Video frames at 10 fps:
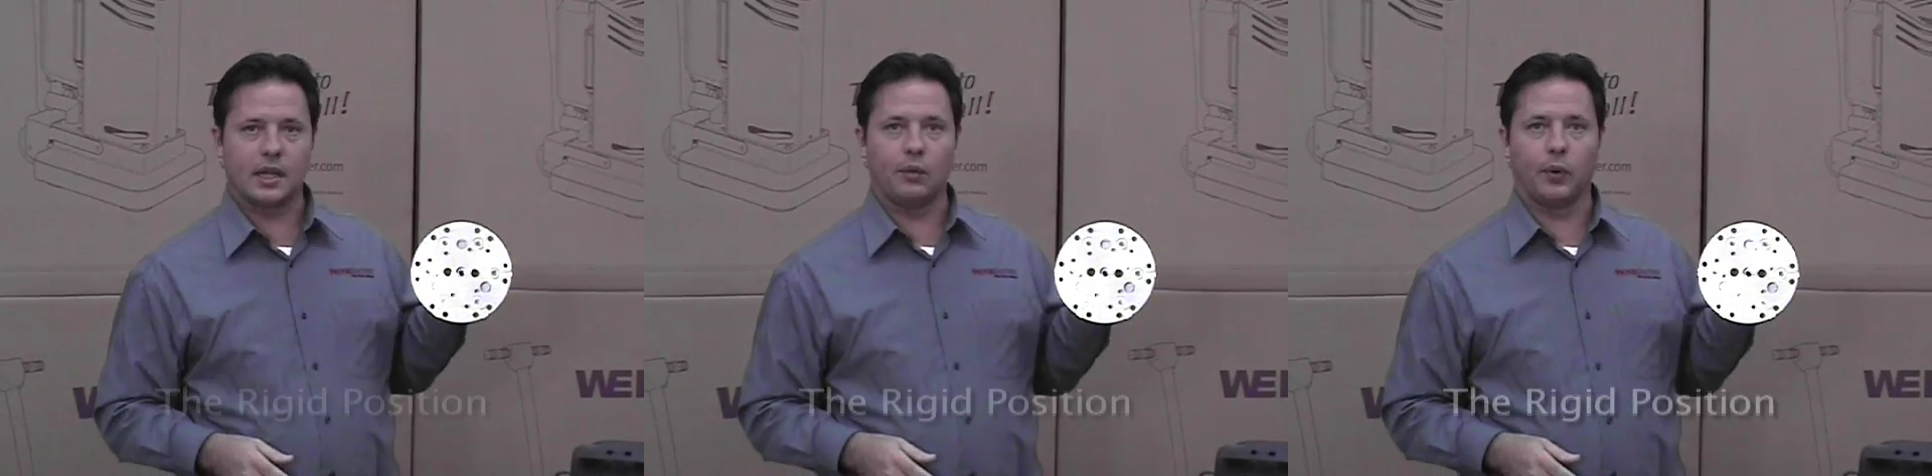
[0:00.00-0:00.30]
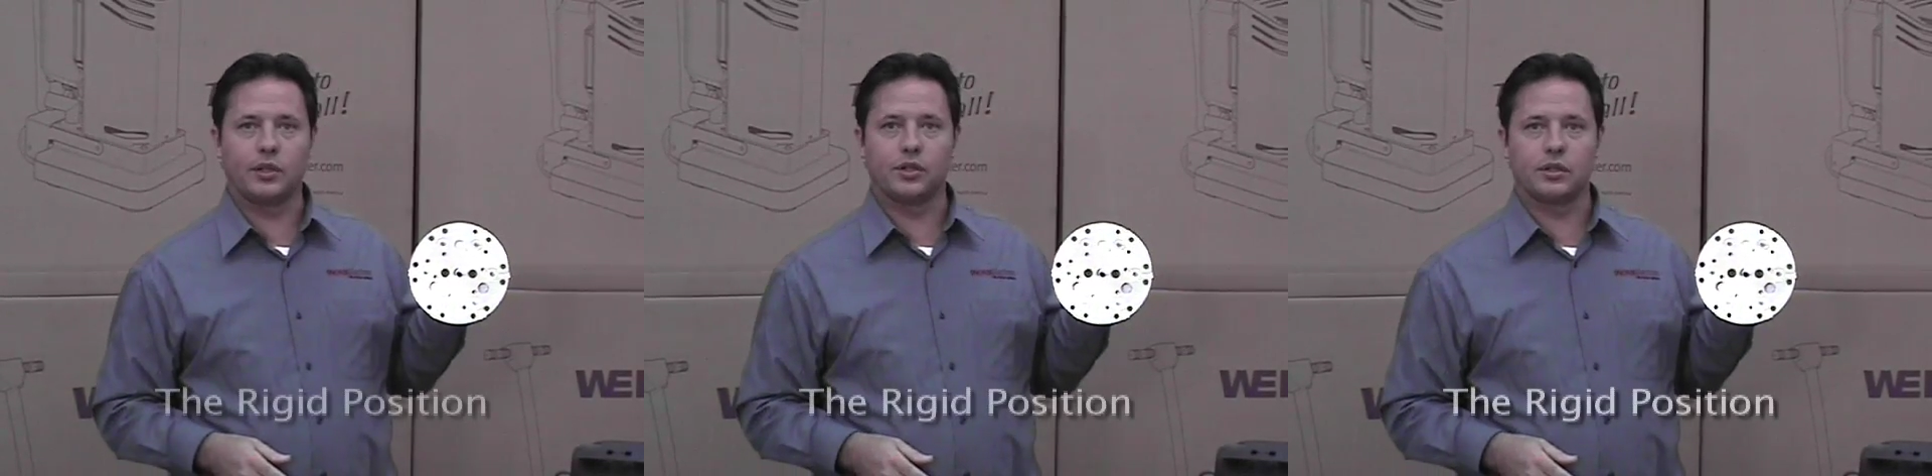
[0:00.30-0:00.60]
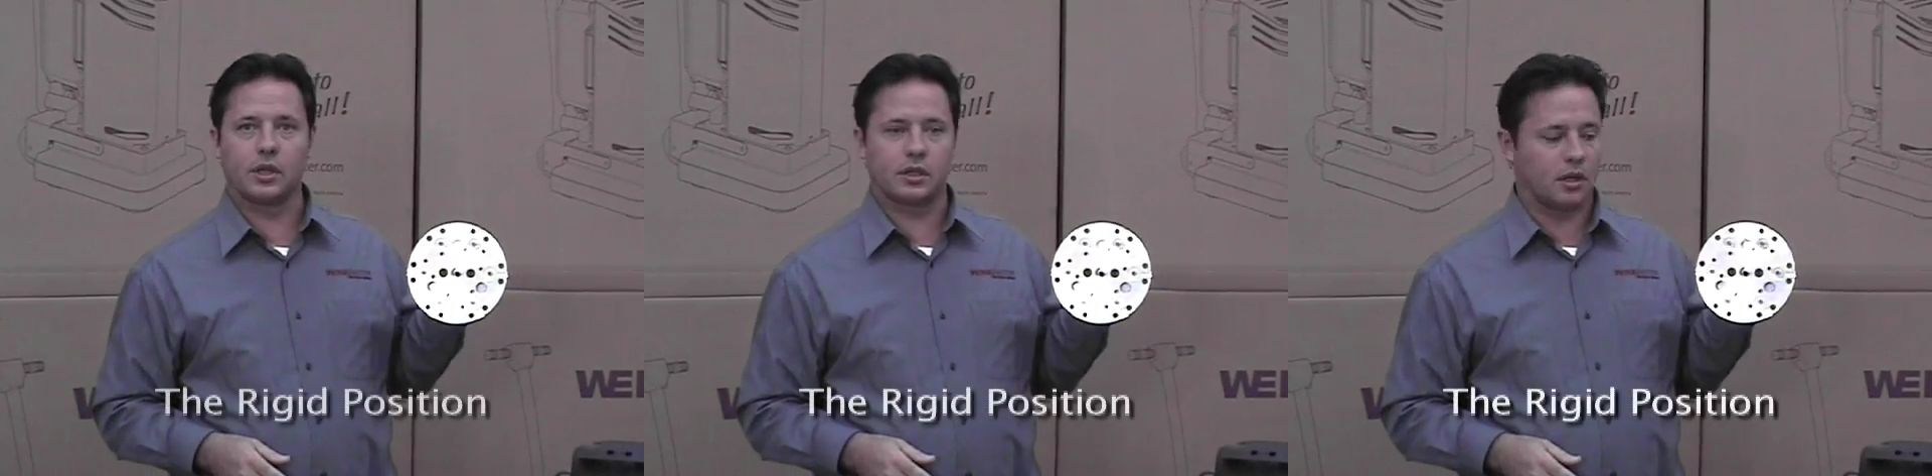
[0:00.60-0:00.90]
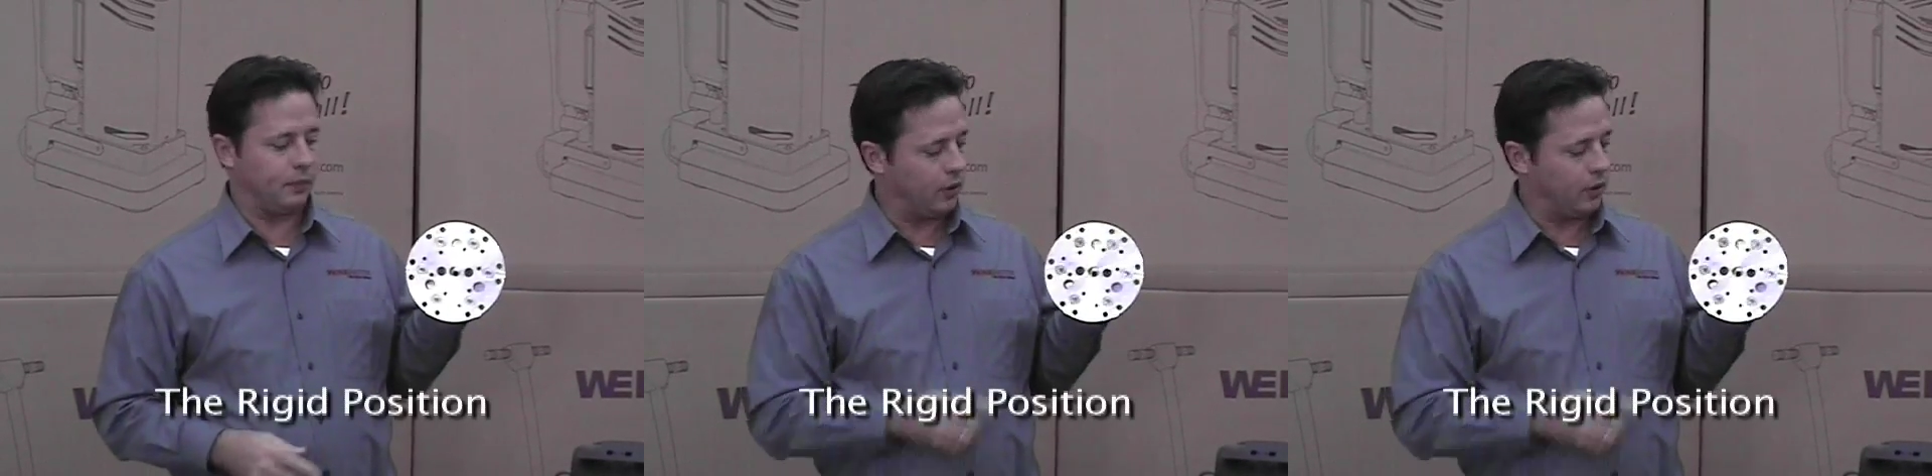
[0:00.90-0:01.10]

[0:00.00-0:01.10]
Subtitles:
a rigid system.